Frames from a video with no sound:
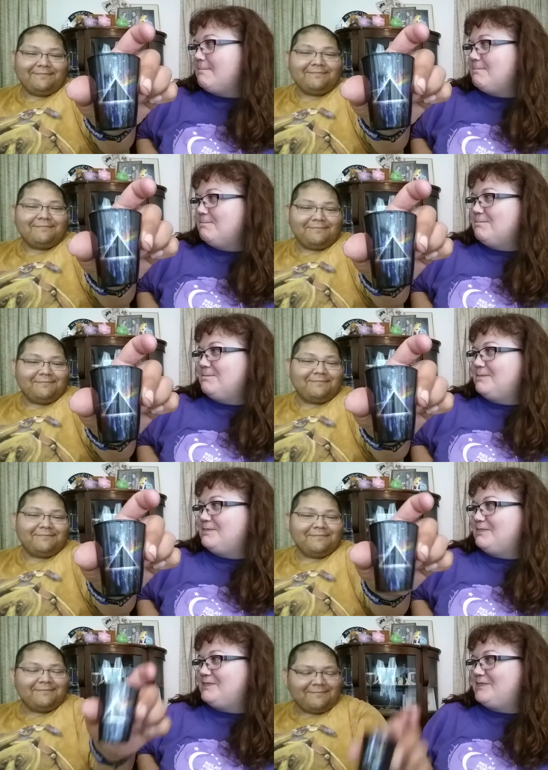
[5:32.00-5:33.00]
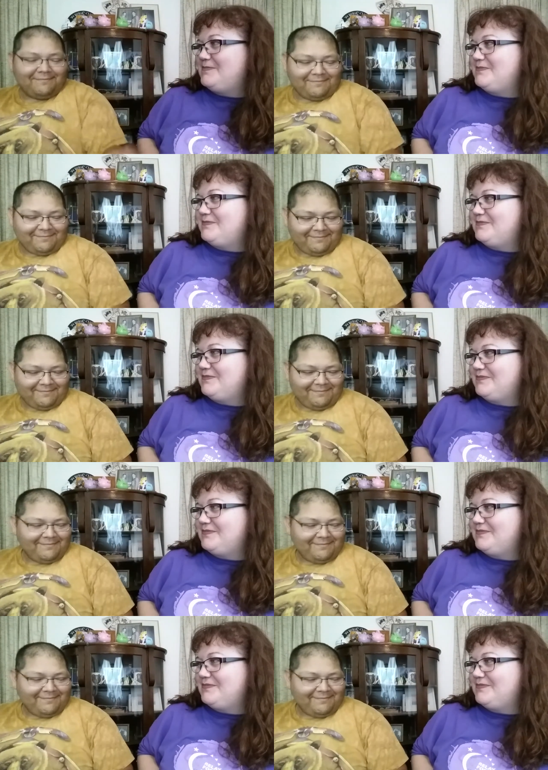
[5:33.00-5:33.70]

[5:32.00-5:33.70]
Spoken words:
(silence)